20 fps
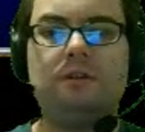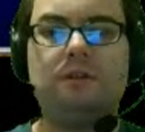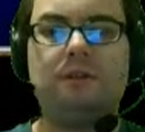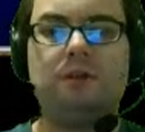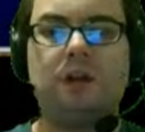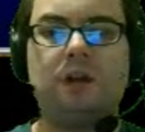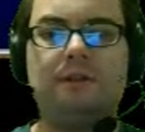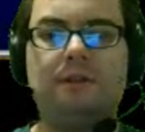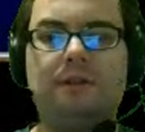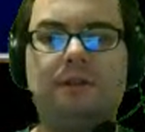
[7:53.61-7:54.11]
I
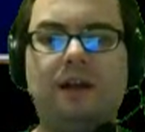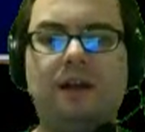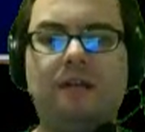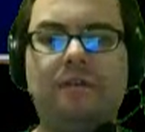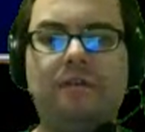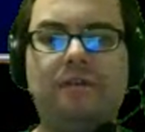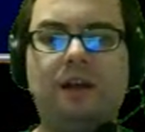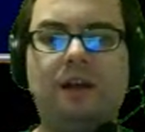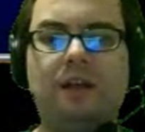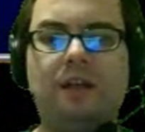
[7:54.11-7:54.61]
want a shot
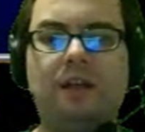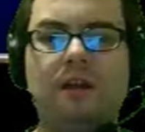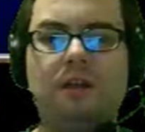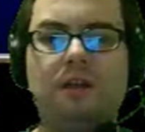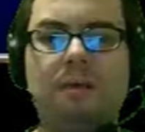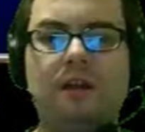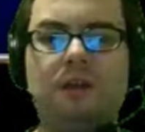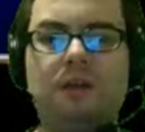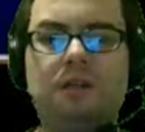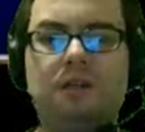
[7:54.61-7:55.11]

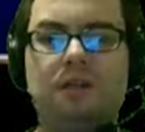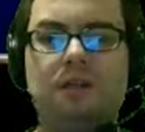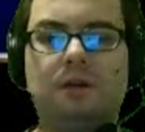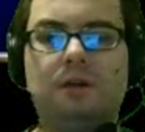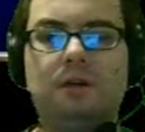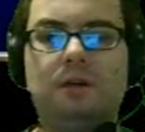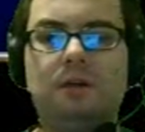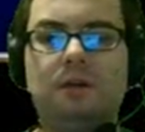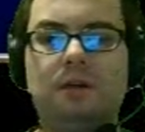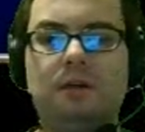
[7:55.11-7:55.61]
of
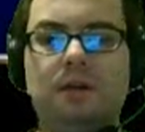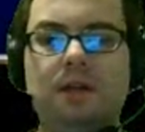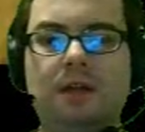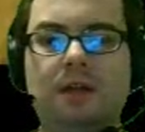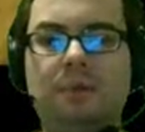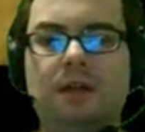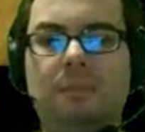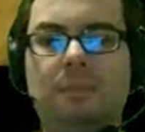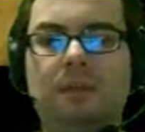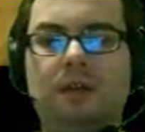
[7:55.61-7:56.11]
Sephiroth and a
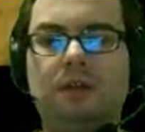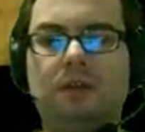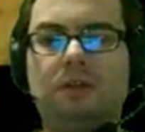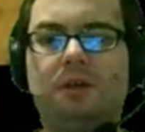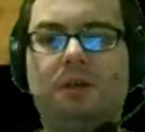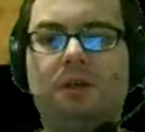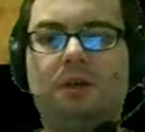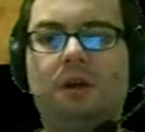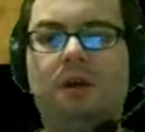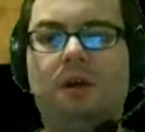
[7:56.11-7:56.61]
monster.
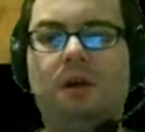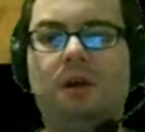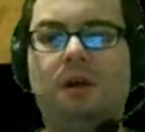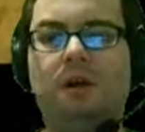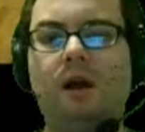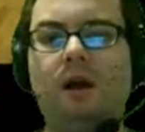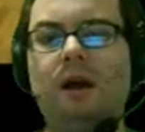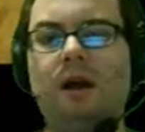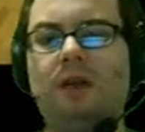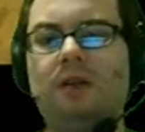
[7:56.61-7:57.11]
Take my
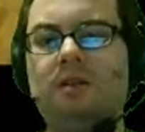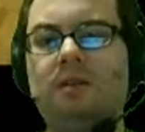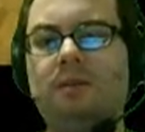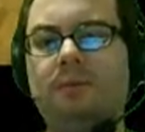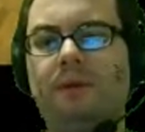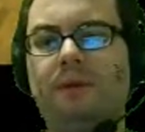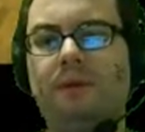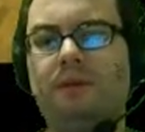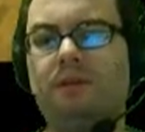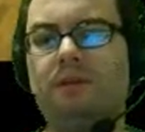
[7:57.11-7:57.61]
picture.
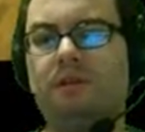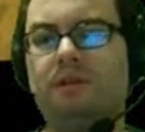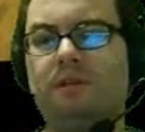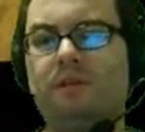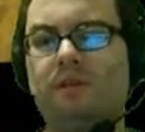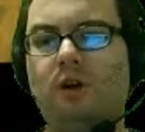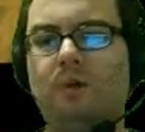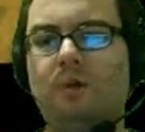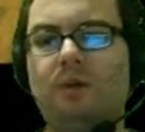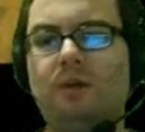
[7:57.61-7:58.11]

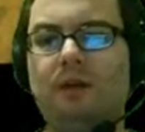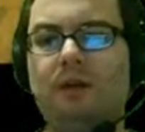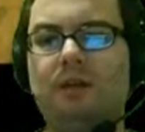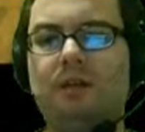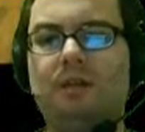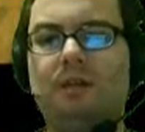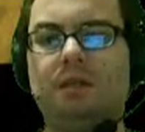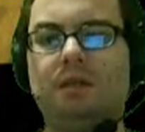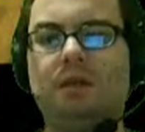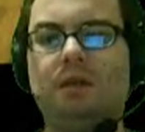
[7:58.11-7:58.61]
I don't take
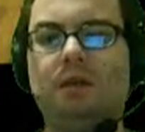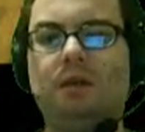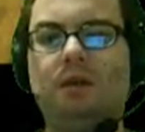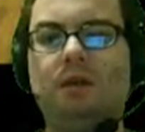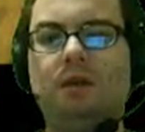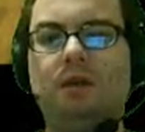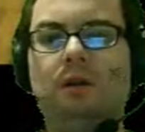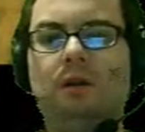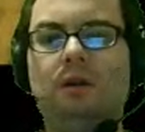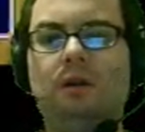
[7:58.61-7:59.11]
pictures of
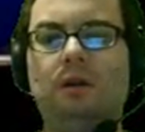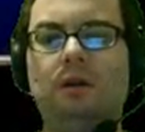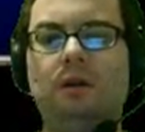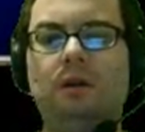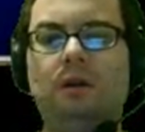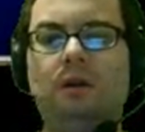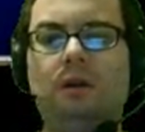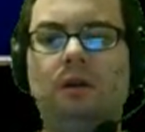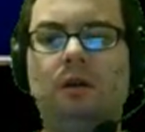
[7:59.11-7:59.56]
nobodies.